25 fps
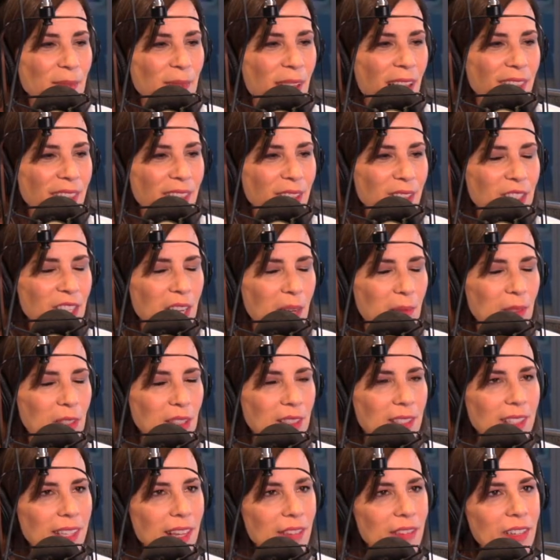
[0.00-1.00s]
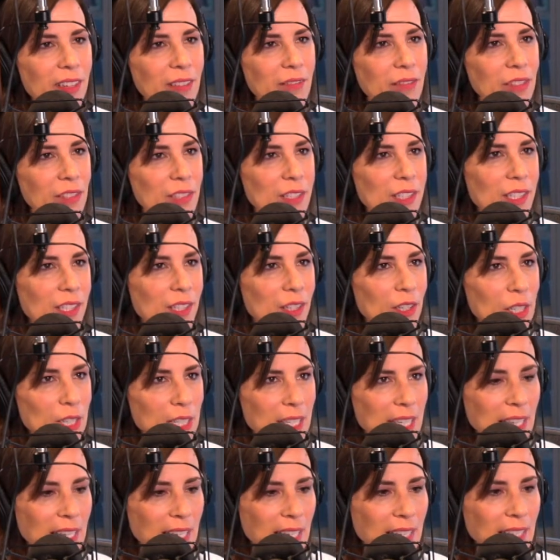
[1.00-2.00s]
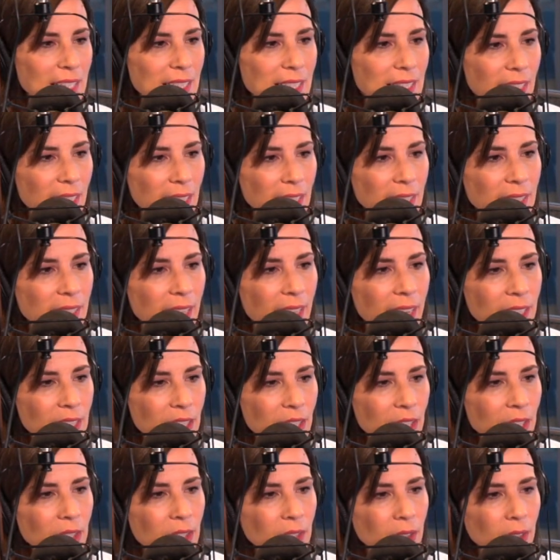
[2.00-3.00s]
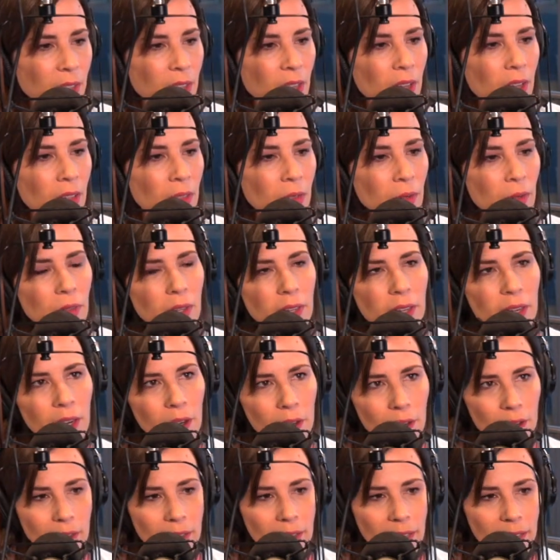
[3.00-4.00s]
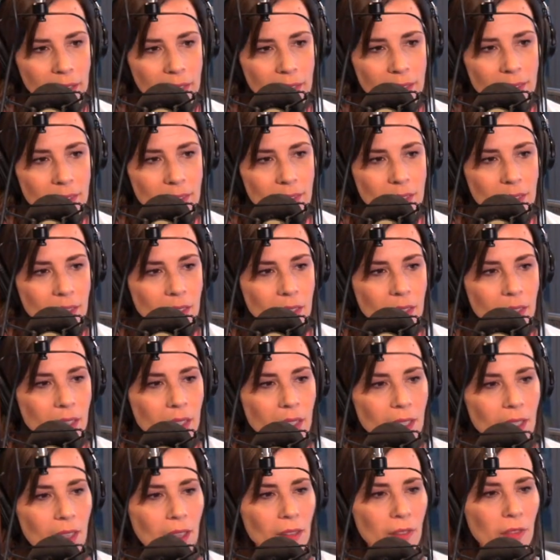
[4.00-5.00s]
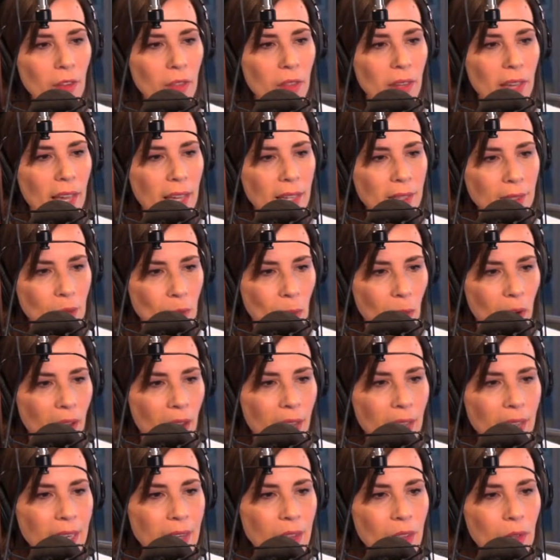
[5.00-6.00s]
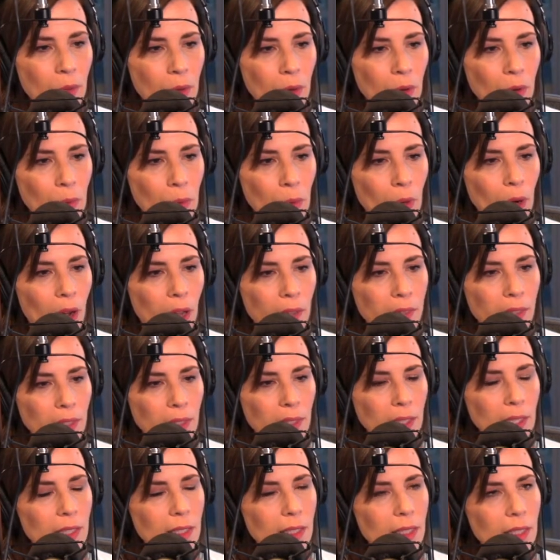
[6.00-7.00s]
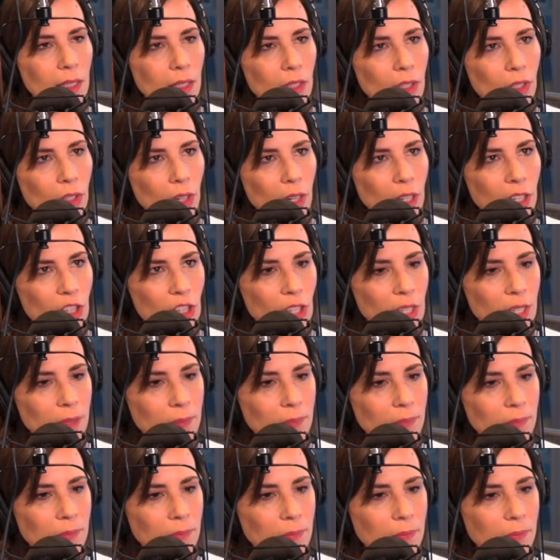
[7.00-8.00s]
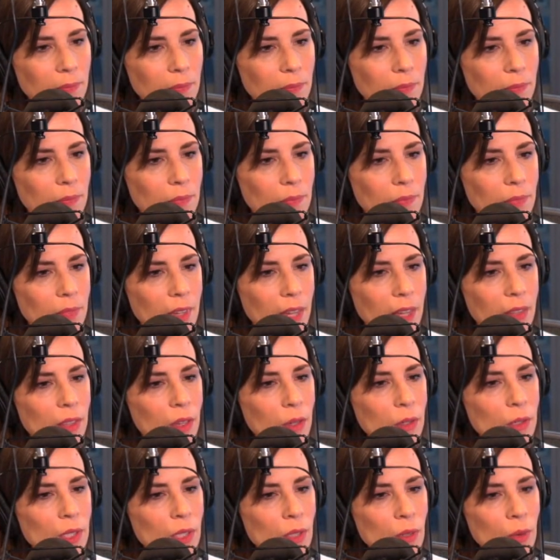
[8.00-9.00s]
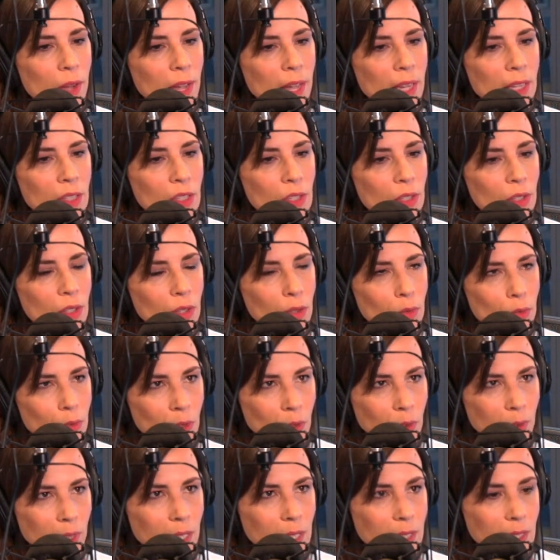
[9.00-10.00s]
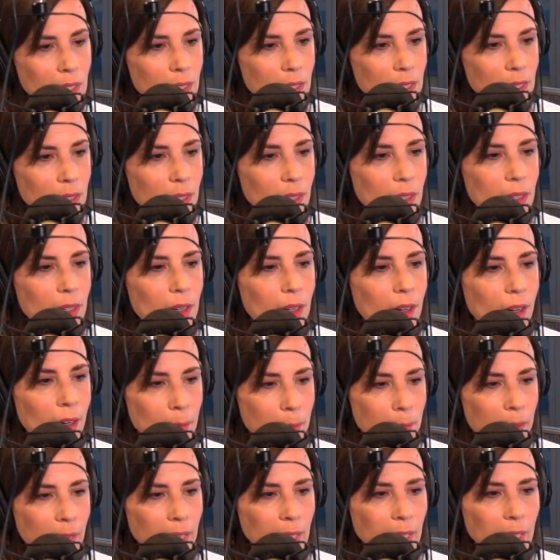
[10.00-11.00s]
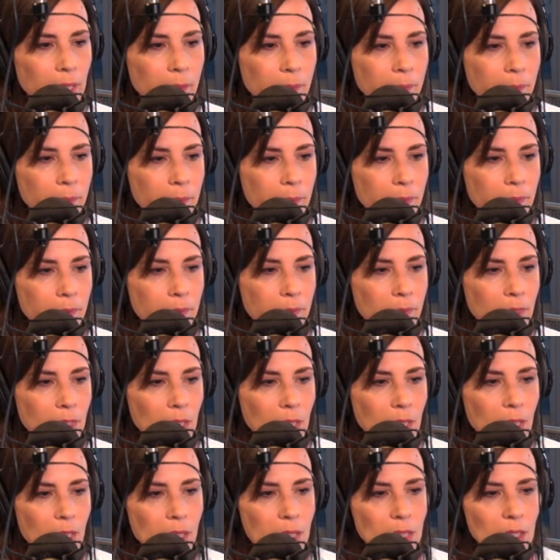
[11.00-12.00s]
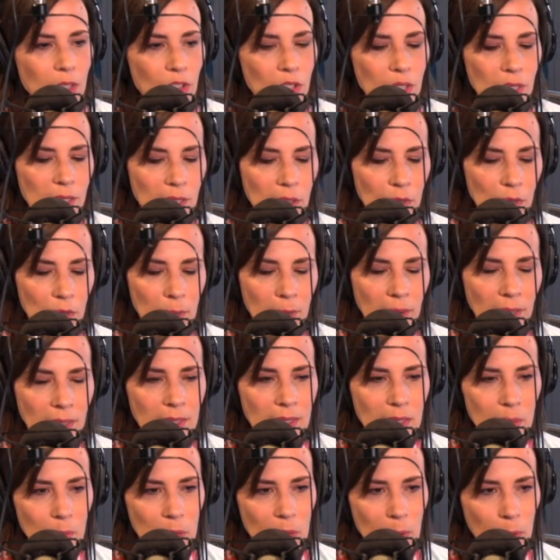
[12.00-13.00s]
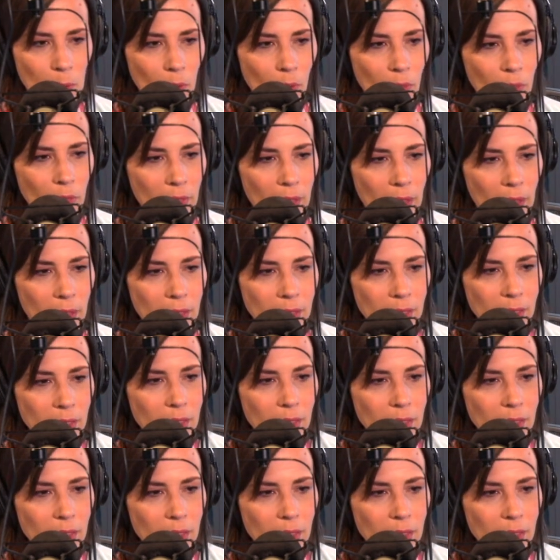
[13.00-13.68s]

Matthew chapter 7, verse 13. It says, Enter through the narrow gate, for the gate is wide and the road broad that leads to destruction and those who enter through it are many. Jesus reminds the people that